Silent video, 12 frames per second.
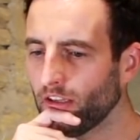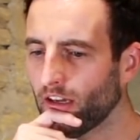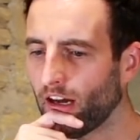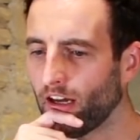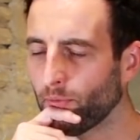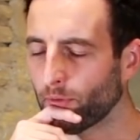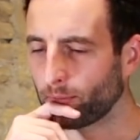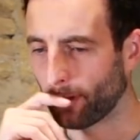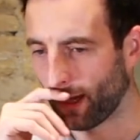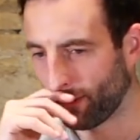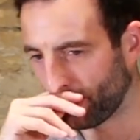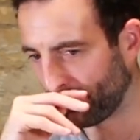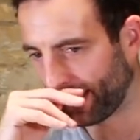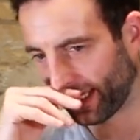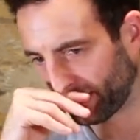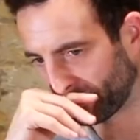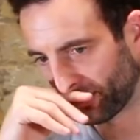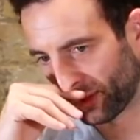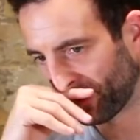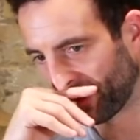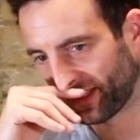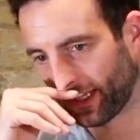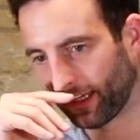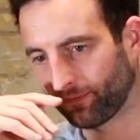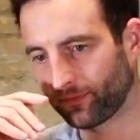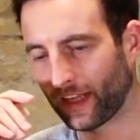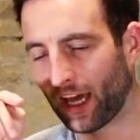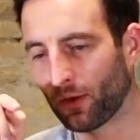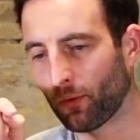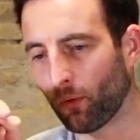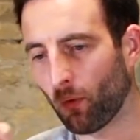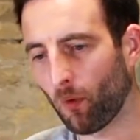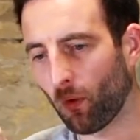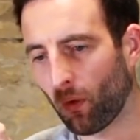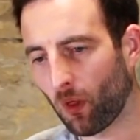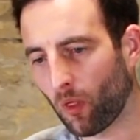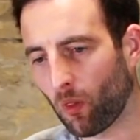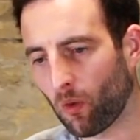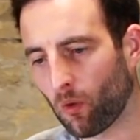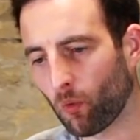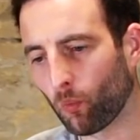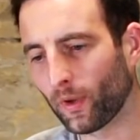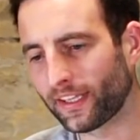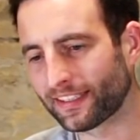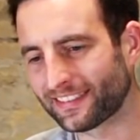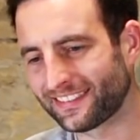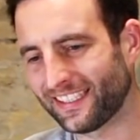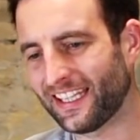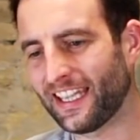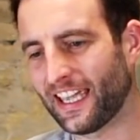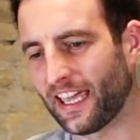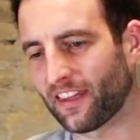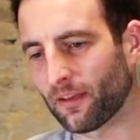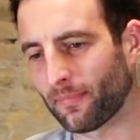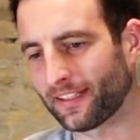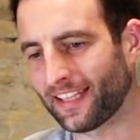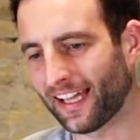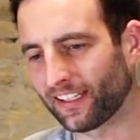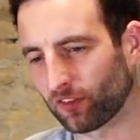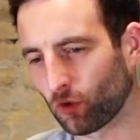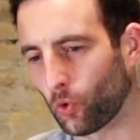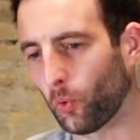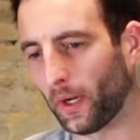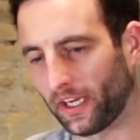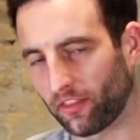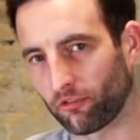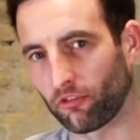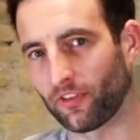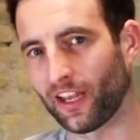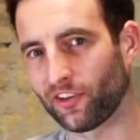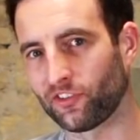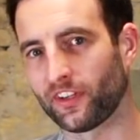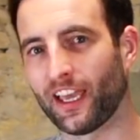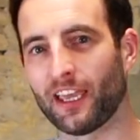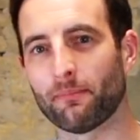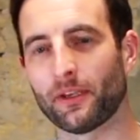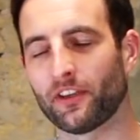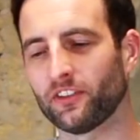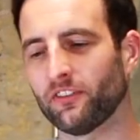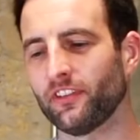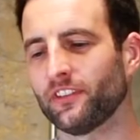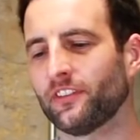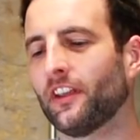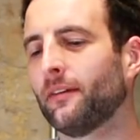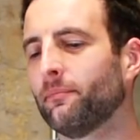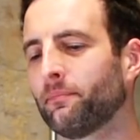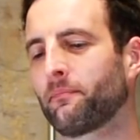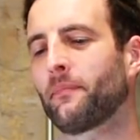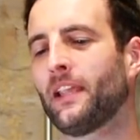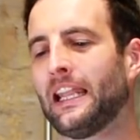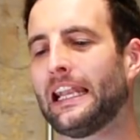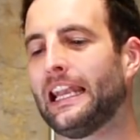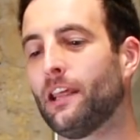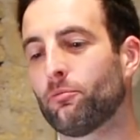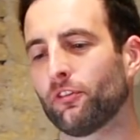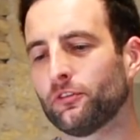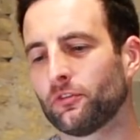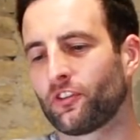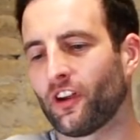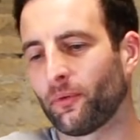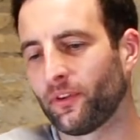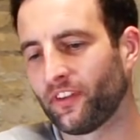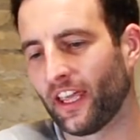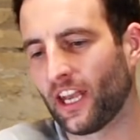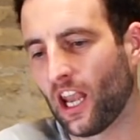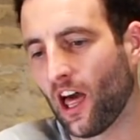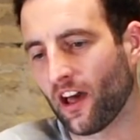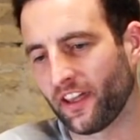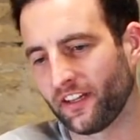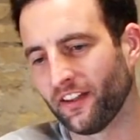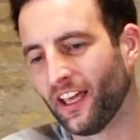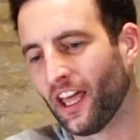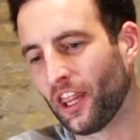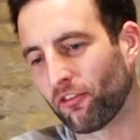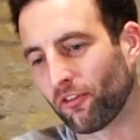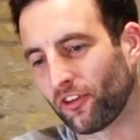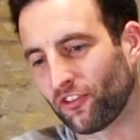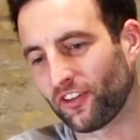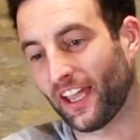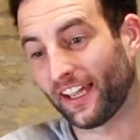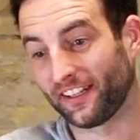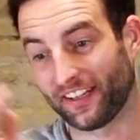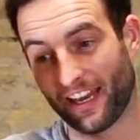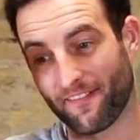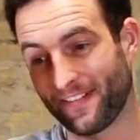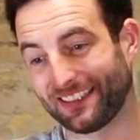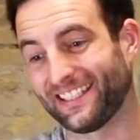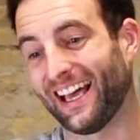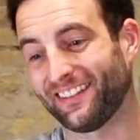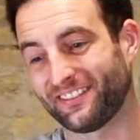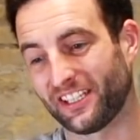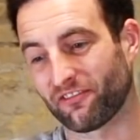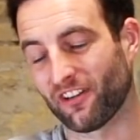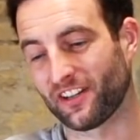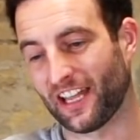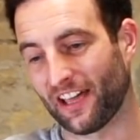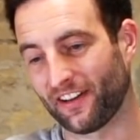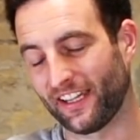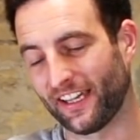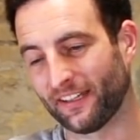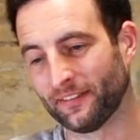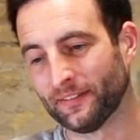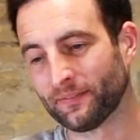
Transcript: I would be exploring that. Now, we can see here that my dad is quick through that chicane. Because of his liberal, shall we say, line through the chicane, he's getting a fantastic run down here.